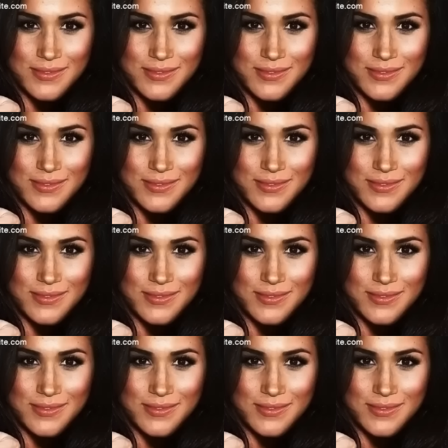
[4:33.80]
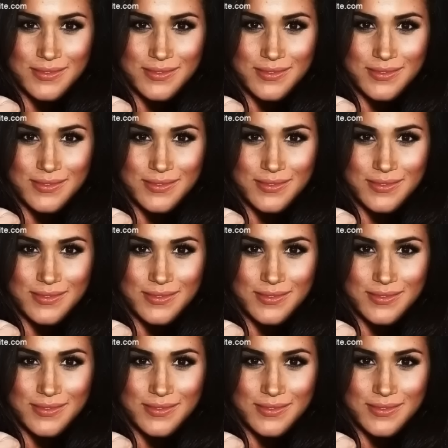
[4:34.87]

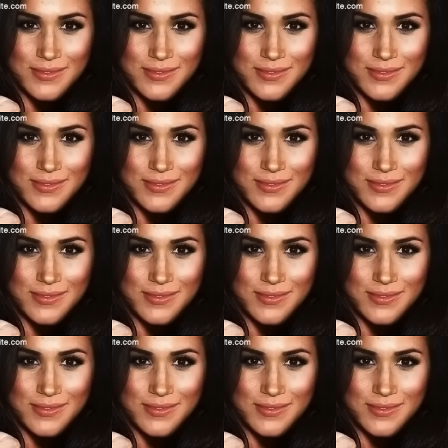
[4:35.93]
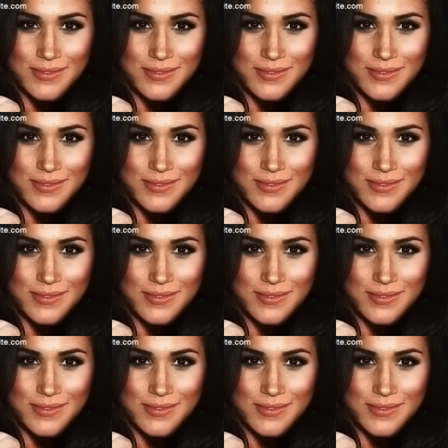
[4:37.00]

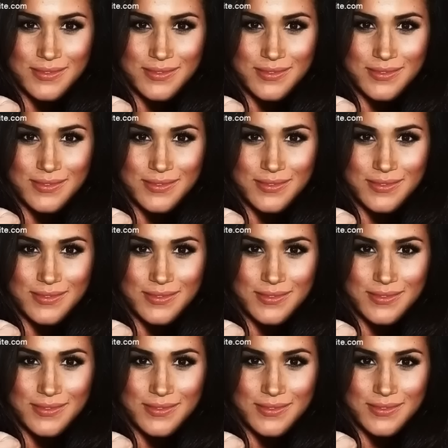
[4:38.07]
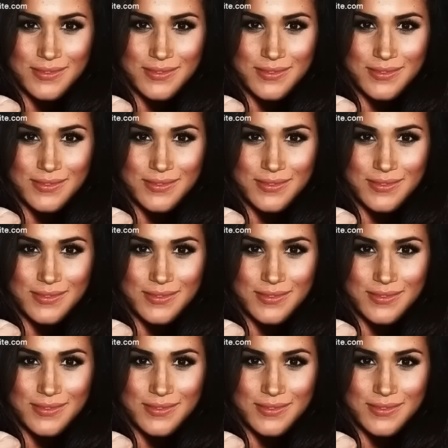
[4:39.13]

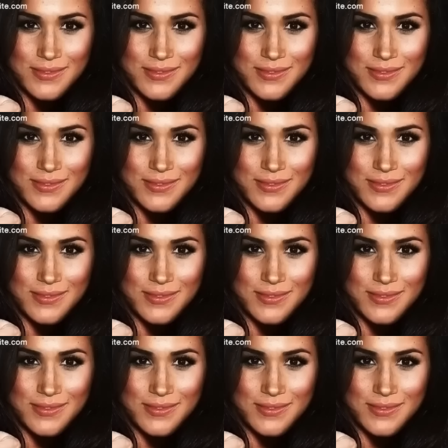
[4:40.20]
The face doesn't move, so there is nothing to read.